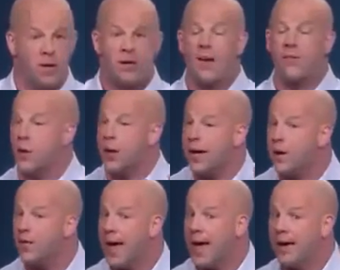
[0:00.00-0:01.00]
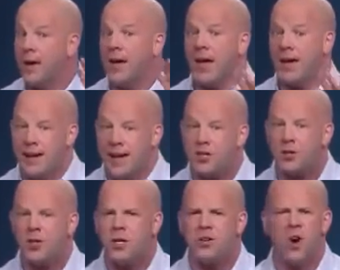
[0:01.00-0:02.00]
Now, if you hear that,
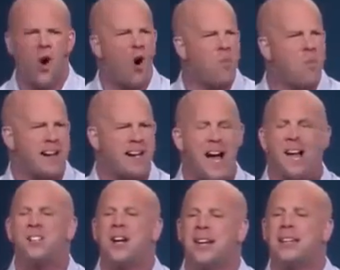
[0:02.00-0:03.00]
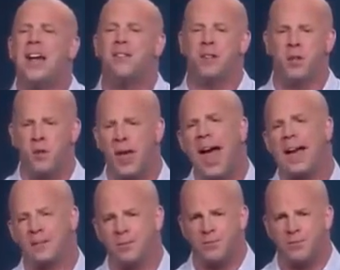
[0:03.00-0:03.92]
initially you go, oh my gosh, I could never do that.